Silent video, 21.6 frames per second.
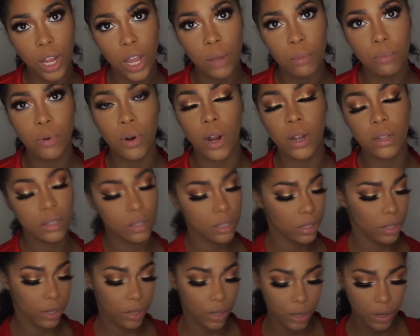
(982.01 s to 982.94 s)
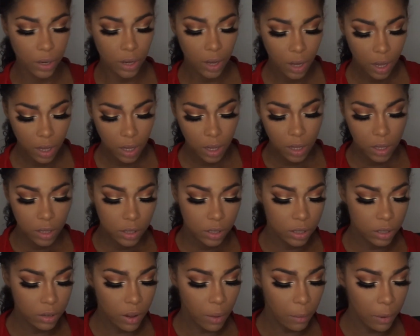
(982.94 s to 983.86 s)
and bronzer.
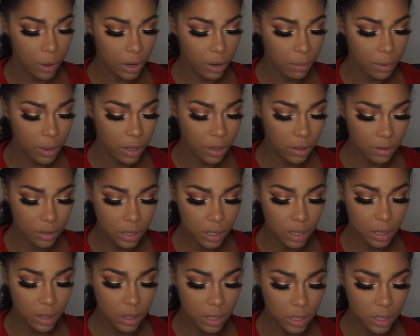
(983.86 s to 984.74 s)
So I'm gonna be using the